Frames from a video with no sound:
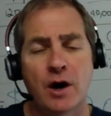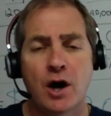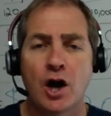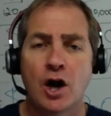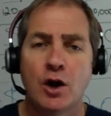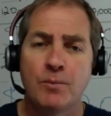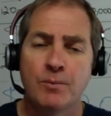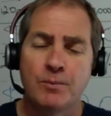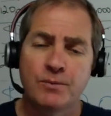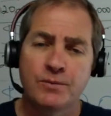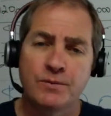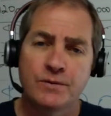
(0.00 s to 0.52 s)
I
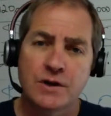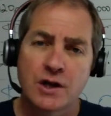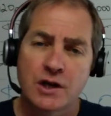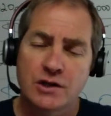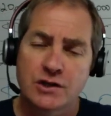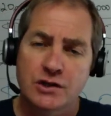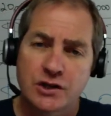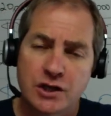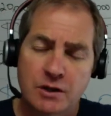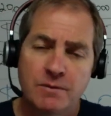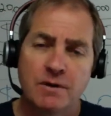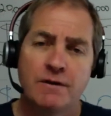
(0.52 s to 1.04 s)
hope
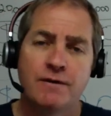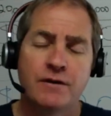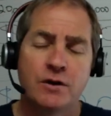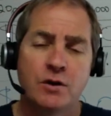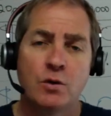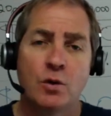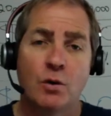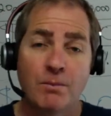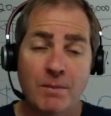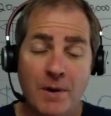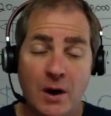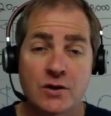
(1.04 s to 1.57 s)
that some of
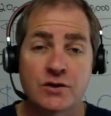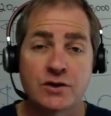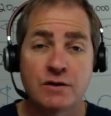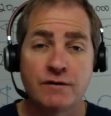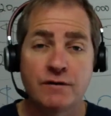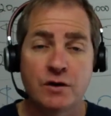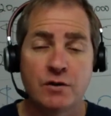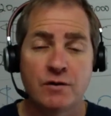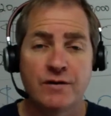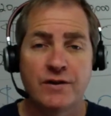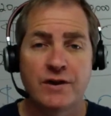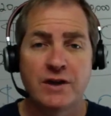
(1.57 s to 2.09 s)
you or most
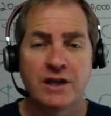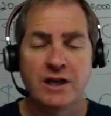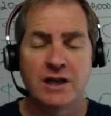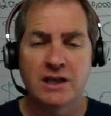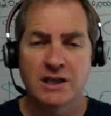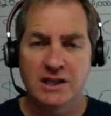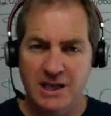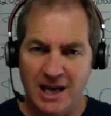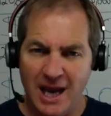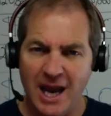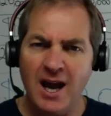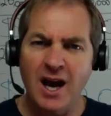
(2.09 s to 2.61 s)
of you are
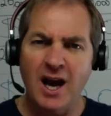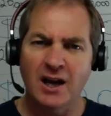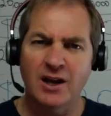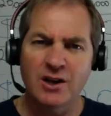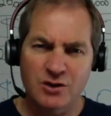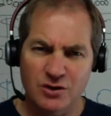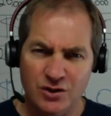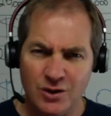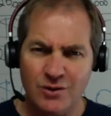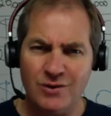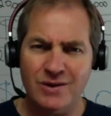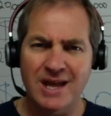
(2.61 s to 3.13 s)
thinking, yeah, I
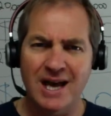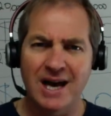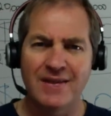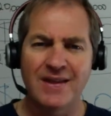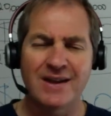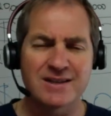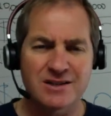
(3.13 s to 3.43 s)
can do that.